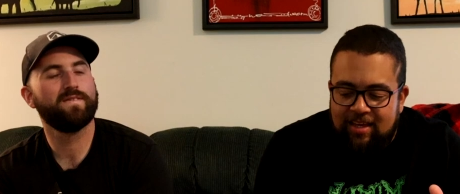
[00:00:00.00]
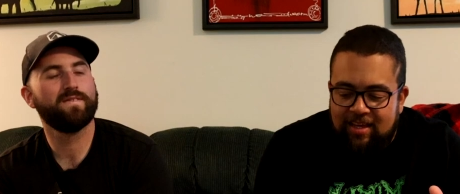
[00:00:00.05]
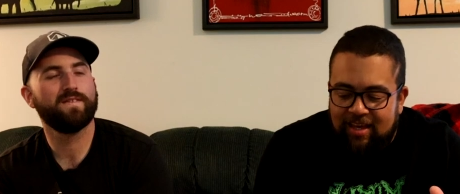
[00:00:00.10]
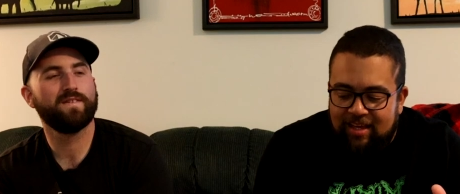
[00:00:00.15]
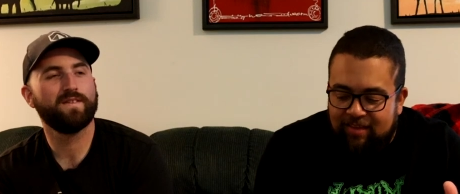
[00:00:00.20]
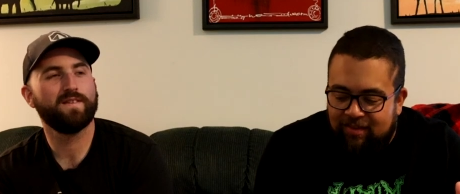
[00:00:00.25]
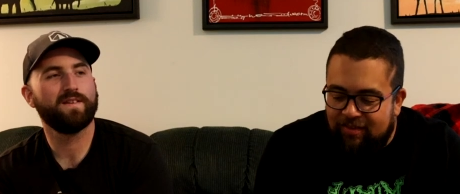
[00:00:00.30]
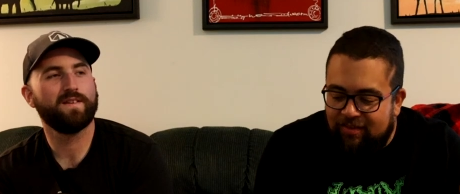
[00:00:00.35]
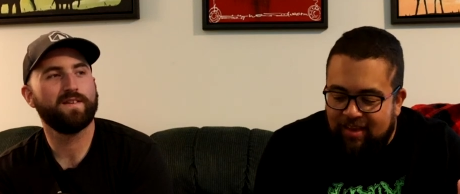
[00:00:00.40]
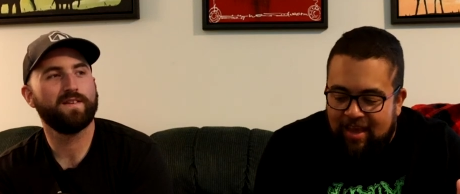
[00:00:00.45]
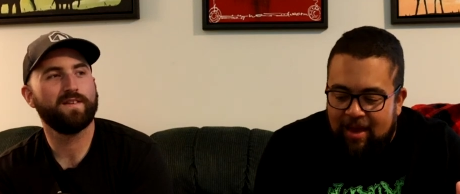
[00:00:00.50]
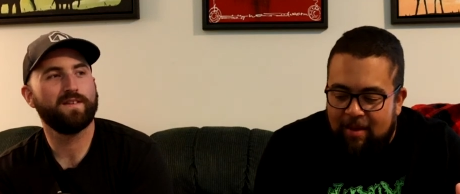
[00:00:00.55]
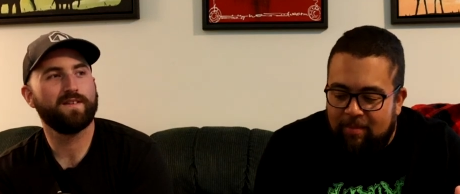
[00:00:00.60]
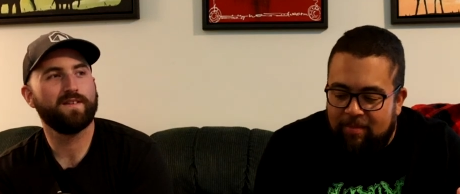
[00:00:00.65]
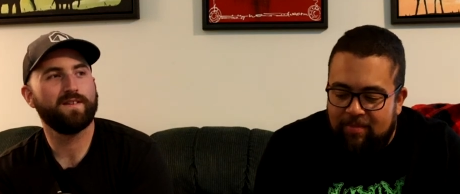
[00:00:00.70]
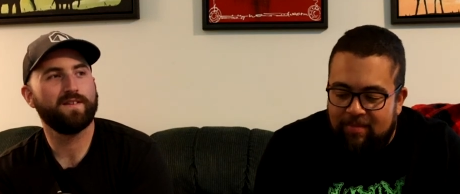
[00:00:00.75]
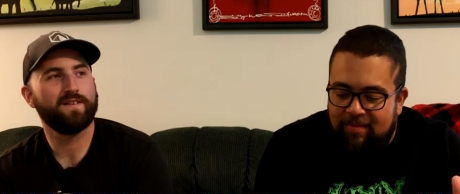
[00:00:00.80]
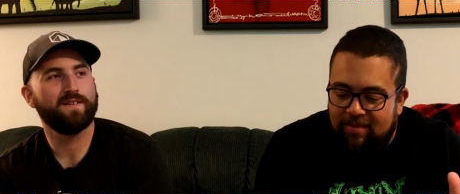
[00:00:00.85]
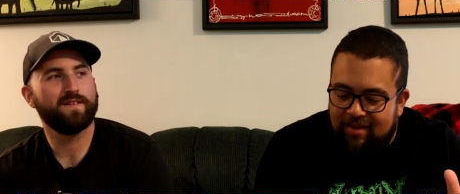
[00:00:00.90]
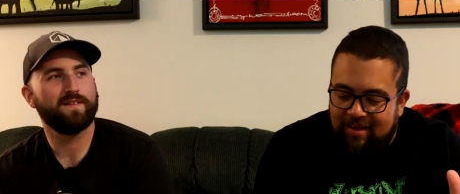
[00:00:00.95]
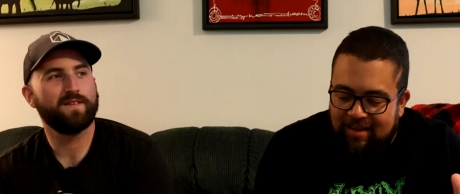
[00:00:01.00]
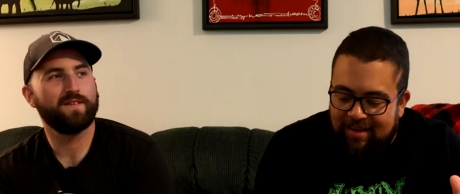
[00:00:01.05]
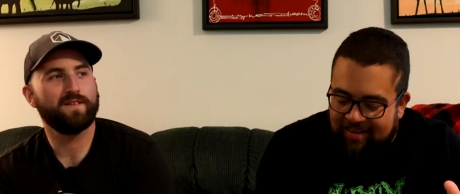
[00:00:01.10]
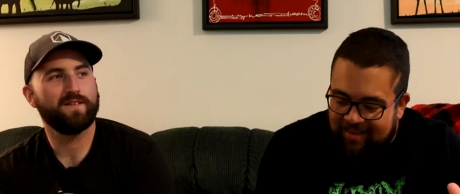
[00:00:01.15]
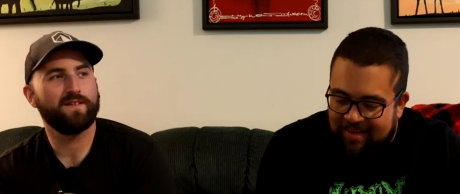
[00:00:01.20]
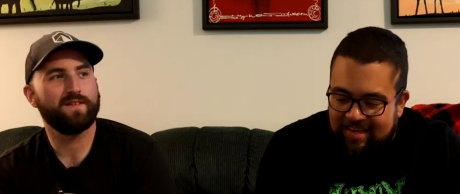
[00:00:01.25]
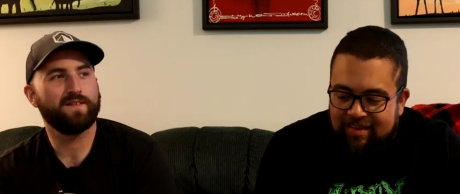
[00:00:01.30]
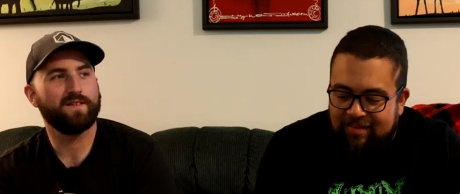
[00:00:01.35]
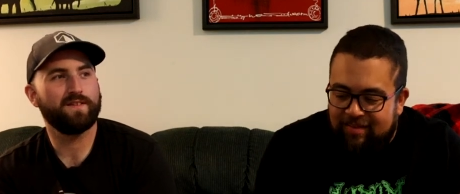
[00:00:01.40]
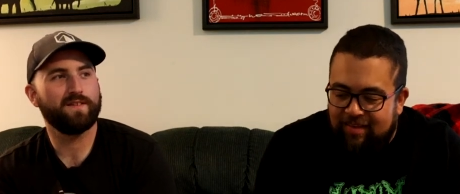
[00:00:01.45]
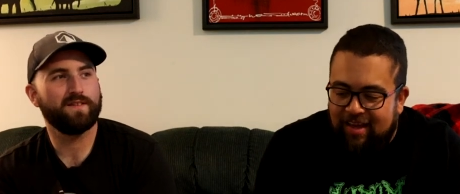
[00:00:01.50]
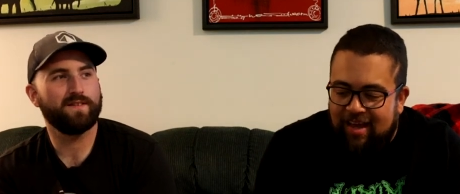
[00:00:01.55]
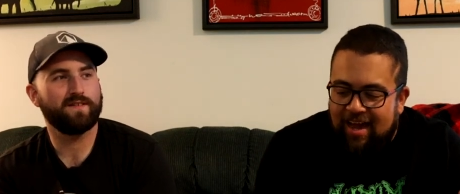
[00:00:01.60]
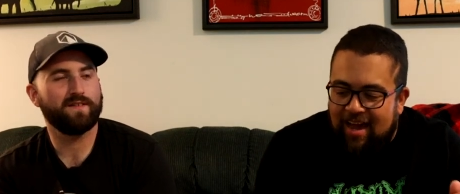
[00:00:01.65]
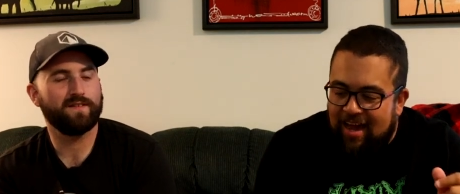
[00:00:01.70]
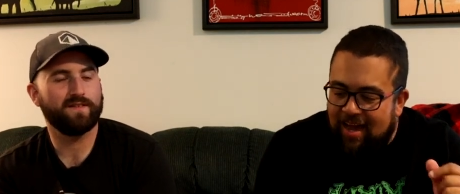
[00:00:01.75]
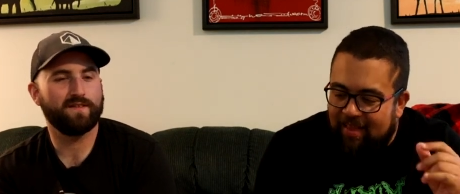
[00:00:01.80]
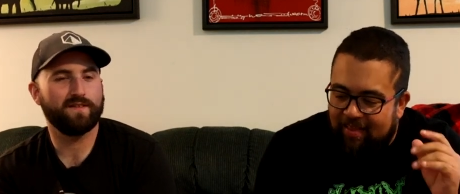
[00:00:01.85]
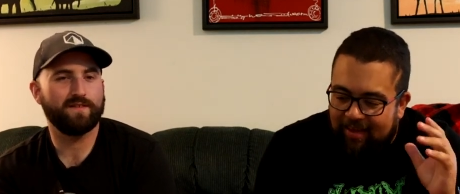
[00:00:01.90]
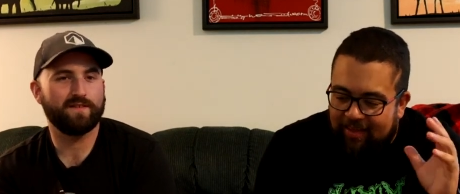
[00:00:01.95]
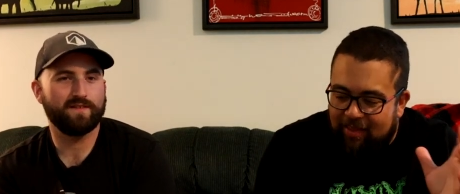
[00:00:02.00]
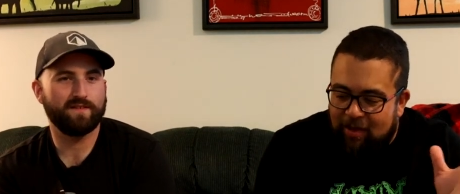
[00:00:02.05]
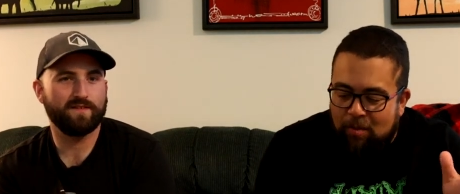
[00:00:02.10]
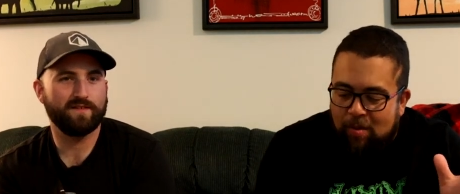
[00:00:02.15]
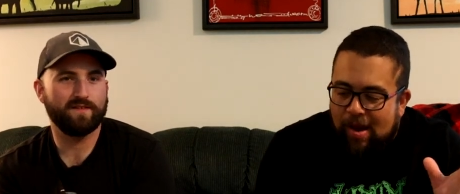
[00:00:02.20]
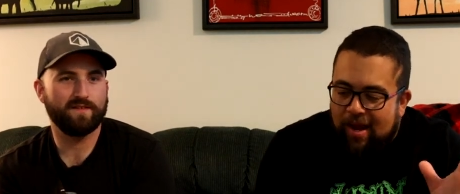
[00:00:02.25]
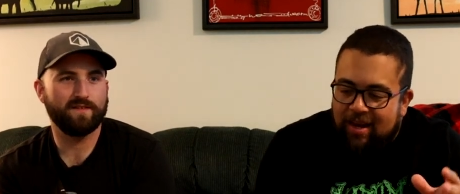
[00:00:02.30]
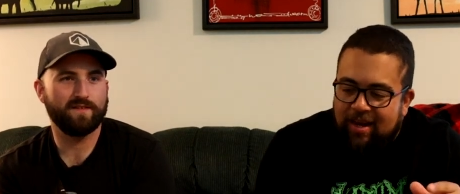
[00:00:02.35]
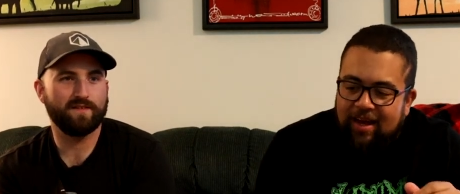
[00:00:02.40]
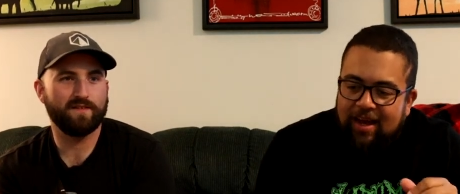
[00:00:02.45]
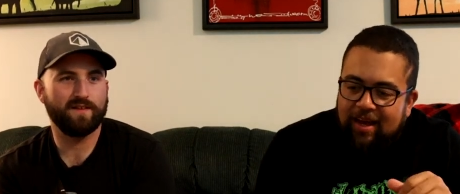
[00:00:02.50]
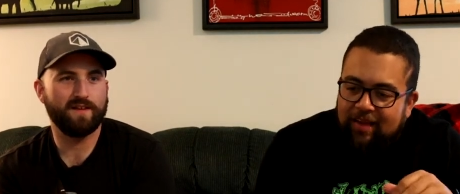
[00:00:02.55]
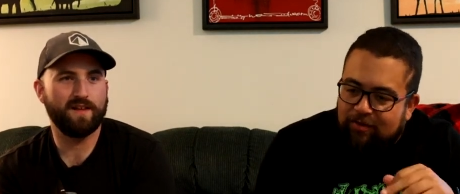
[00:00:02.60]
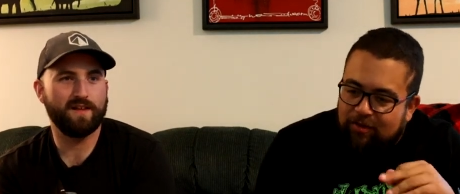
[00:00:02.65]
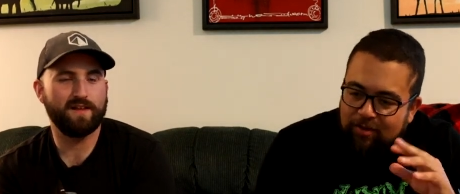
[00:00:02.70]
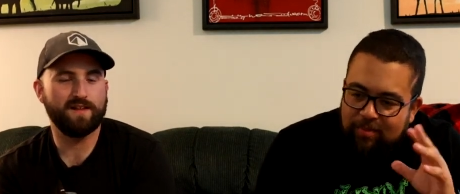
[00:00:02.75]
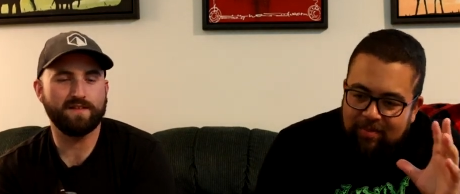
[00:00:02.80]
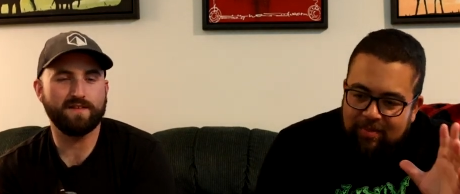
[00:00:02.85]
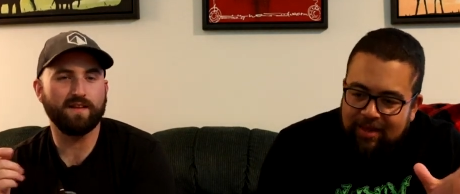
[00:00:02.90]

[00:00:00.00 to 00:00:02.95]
Speaker 1: It's Zepp he's the guy. Like they recognize him.